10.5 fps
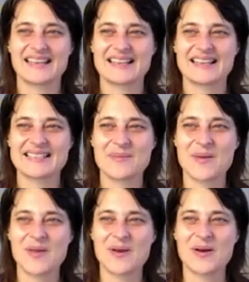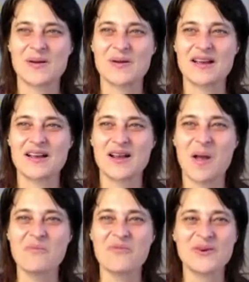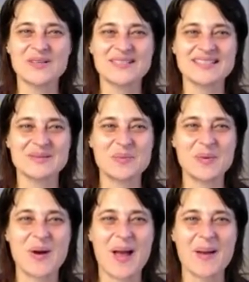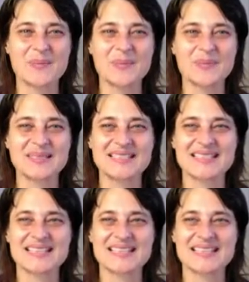some other comforts, some props,